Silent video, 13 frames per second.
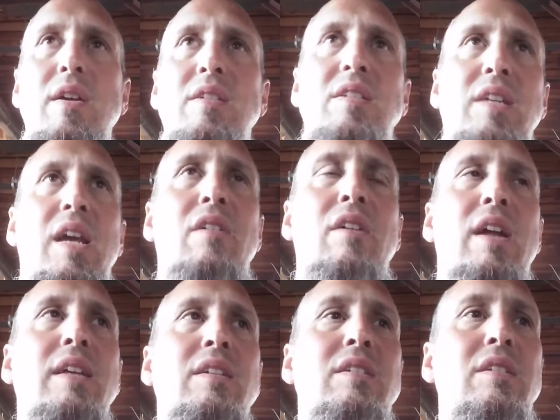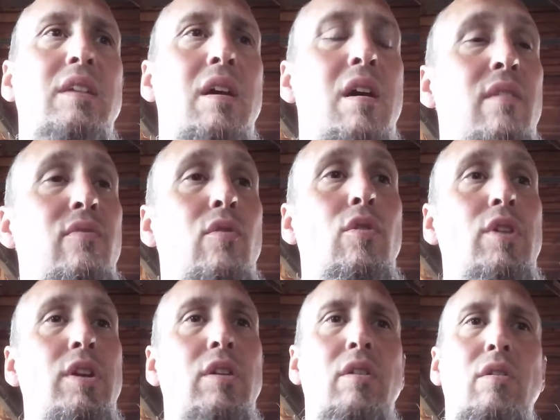standardized stuff, or you're